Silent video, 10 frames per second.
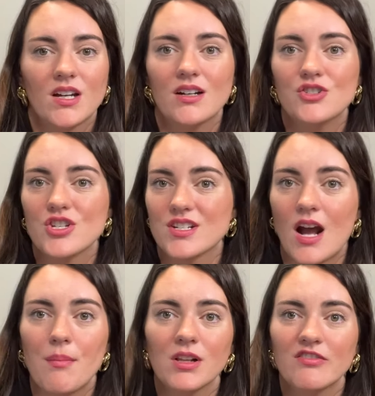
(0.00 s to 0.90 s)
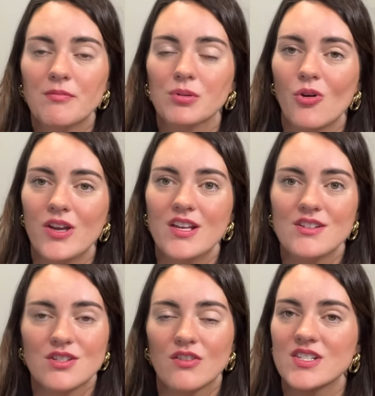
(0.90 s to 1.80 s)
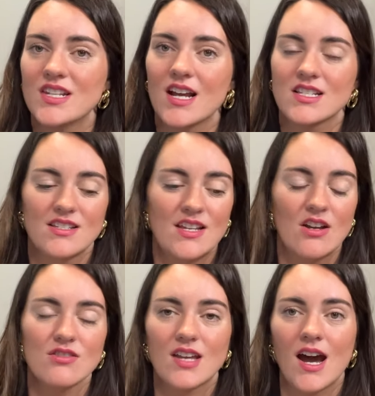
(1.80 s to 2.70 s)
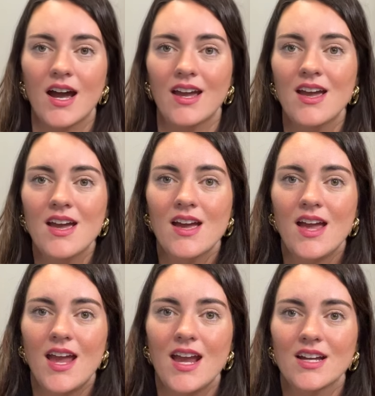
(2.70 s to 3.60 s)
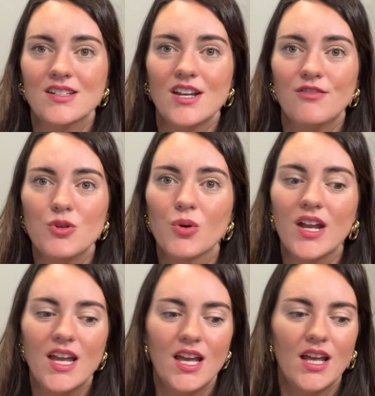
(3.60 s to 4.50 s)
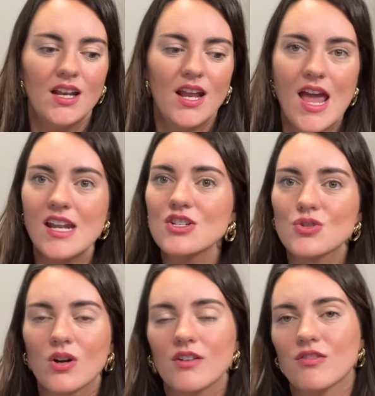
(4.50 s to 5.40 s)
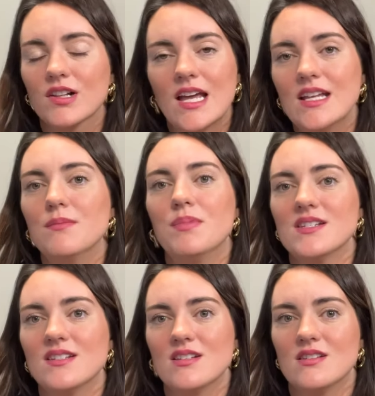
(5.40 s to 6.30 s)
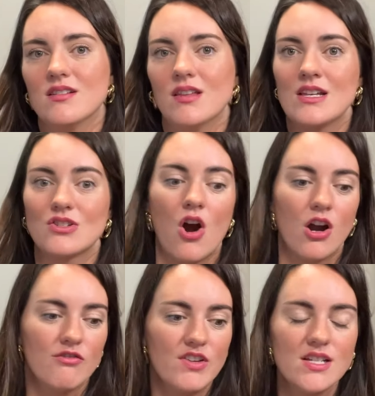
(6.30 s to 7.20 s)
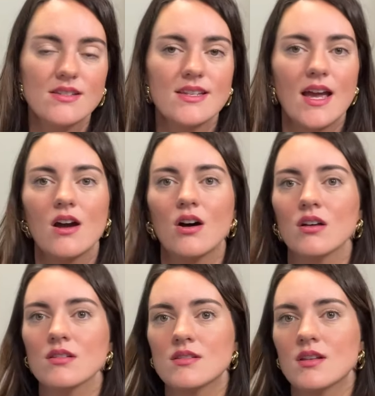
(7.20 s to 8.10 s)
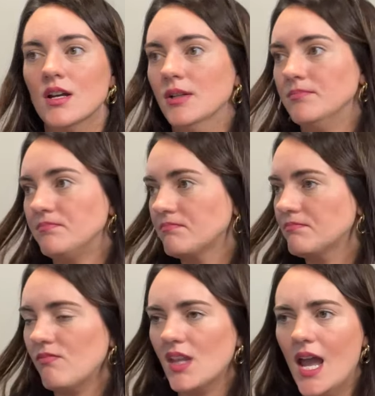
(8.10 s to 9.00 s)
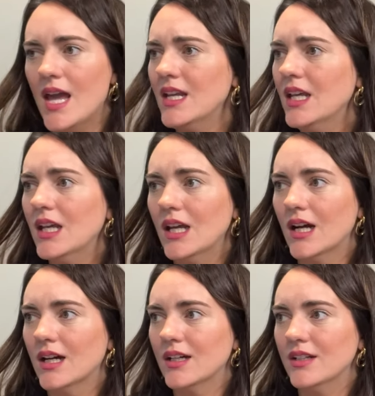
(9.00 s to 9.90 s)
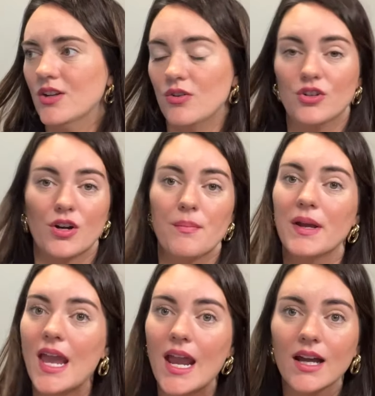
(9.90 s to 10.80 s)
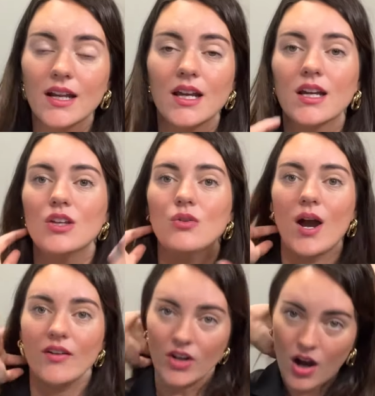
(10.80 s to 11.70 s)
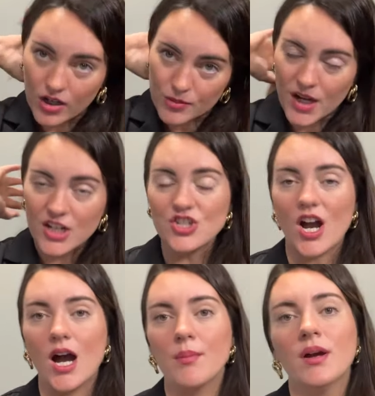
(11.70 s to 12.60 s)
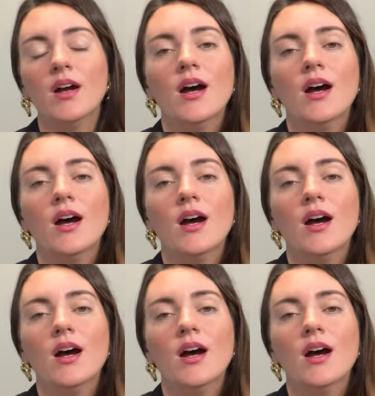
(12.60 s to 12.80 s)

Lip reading: Just a couple of employees, service techs, a sales guy. And if you were in any sort of related business to this, RV sales, any, you know, you're a mechanic, you have an auto body shop,